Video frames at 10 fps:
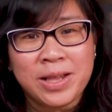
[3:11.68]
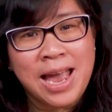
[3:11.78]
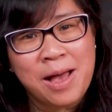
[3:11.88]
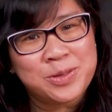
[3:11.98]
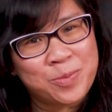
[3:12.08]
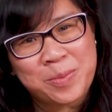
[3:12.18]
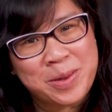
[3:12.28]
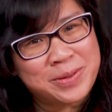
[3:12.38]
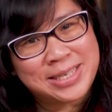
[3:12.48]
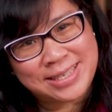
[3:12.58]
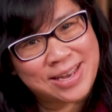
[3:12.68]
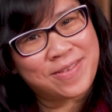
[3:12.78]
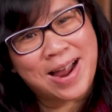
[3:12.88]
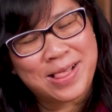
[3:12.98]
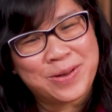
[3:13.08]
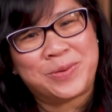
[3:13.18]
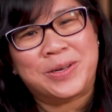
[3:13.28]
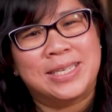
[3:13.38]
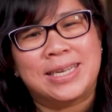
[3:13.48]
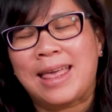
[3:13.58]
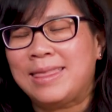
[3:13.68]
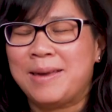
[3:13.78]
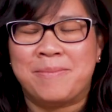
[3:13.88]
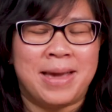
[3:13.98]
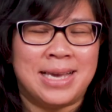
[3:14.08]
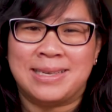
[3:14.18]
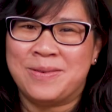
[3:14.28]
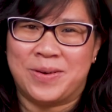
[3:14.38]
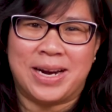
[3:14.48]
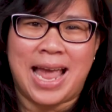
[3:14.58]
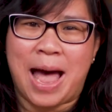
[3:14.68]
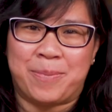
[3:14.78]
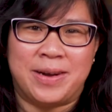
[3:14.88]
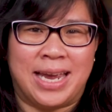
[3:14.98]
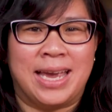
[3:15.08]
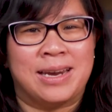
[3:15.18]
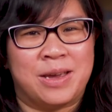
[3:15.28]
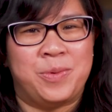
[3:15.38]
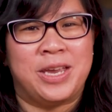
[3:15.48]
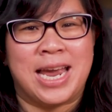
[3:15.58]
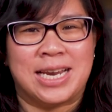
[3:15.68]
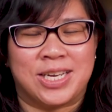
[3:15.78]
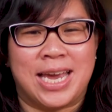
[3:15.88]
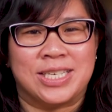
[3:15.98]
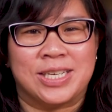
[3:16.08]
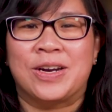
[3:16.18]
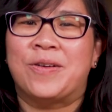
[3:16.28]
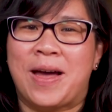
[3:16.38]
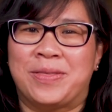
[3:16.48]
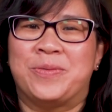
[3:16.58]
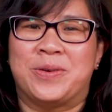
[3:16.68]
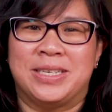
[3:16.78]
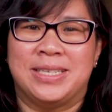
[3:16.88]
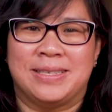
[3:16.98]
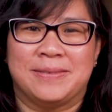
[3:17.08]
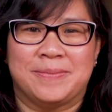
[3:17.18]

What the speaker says: really helps more people discover Hello World and the amazing work happening in computing education around the world.